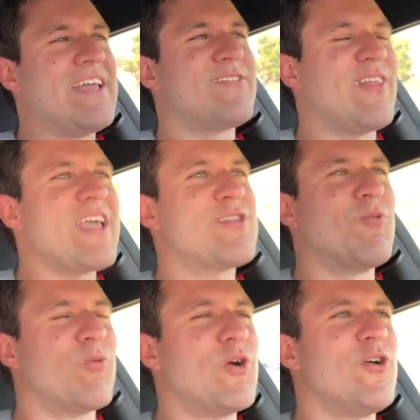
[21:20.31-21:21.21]
It's like
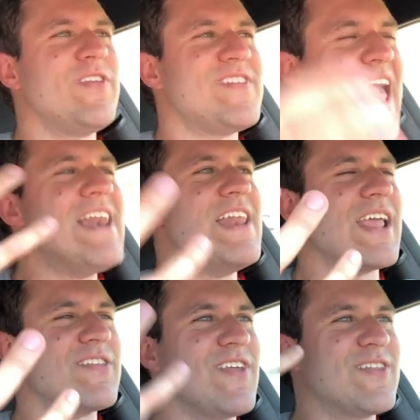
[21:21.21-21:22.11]
the world is
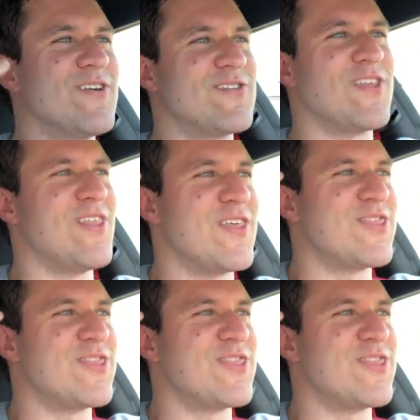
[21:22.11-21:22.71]
ending. It's like there's a